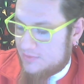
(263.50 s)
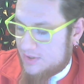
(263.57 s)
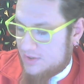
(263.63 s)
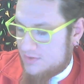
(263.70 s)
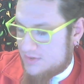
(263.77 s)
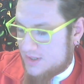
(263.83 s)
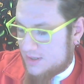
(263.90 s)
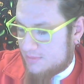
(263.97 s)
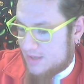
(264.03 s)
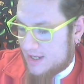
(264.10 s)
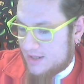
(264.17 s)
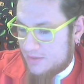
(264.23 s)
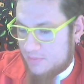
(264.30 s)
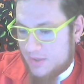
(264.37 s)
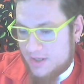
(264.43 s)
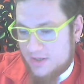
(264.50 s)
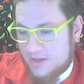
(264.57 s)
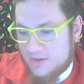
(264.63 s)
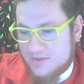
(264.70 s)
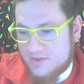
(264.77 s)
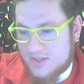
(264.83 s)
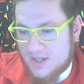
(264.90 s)
Use it on my jalapeno
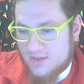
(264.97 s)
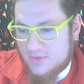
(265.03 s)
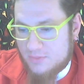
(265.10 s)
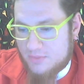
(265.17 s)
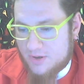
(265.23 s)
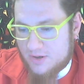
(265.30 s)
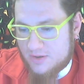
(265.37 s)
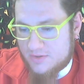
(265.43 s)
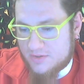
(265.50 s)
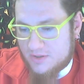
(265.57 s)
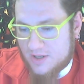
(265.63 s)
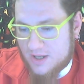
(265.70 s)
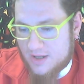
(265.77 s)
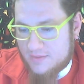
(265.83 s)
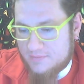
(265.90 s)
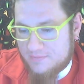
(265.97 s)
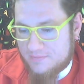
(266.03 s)
and see if it burns or not.